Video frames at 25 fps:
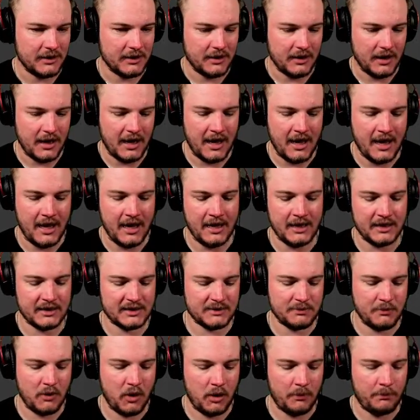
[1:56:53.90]
a
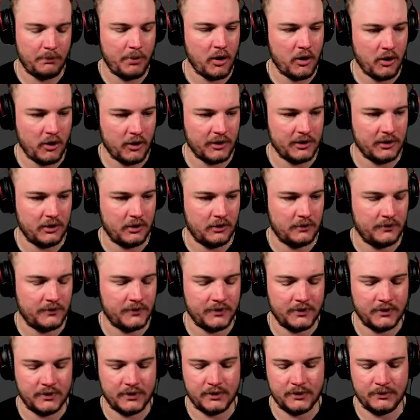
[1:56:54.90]
small part of
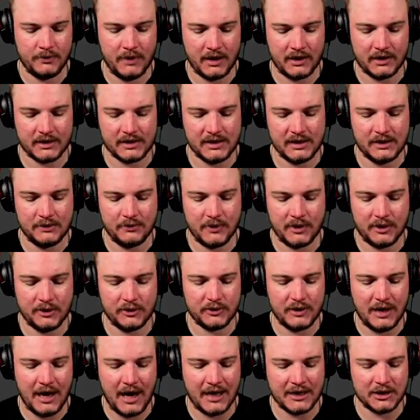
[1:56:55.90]
the magazine where you
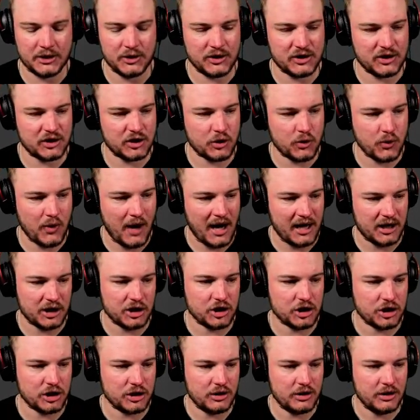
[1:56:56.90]
had to scratch.
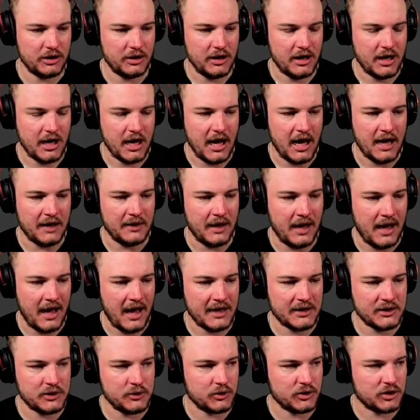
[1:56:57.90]
And as
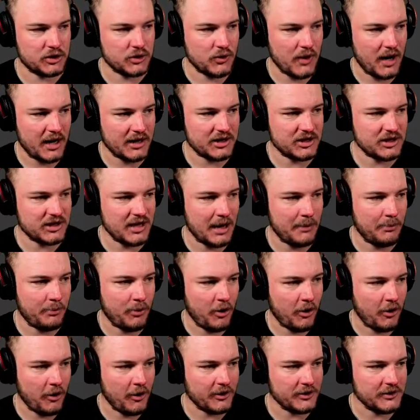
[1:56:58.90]
you scratched that
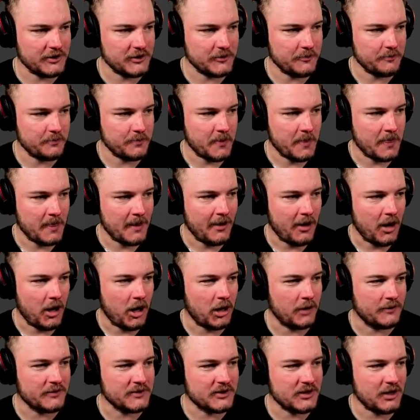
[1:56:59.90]
part, all of a
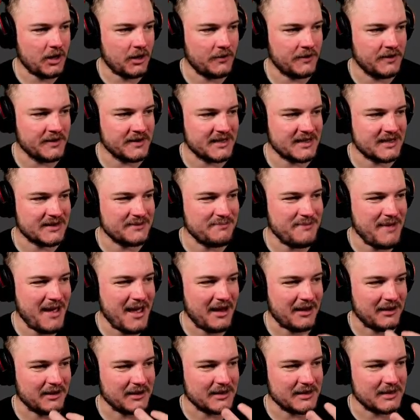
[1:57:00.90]
sudden
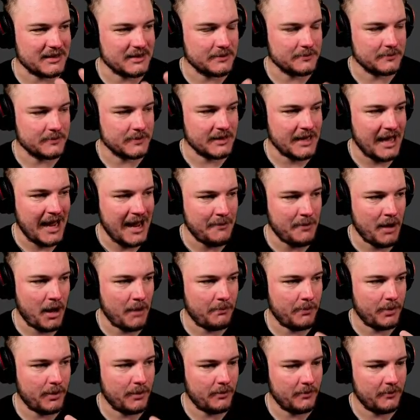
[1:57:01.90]
smells came up
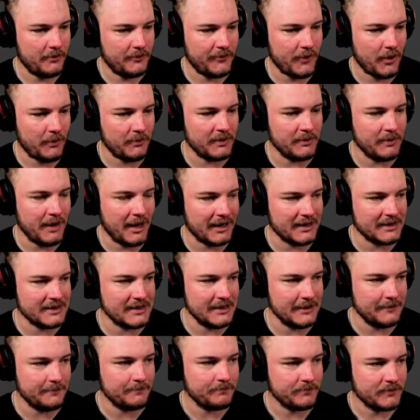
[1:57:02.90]
from the
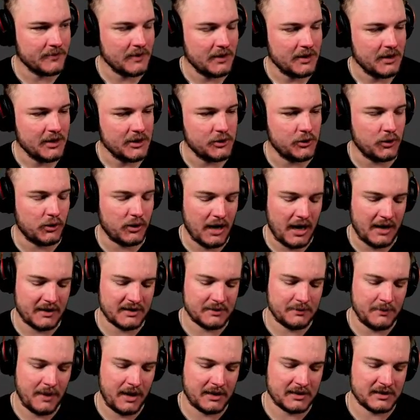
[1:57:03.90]
magazine. You could have
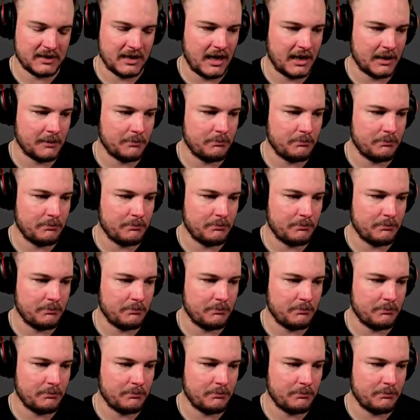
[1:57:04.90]
smells like,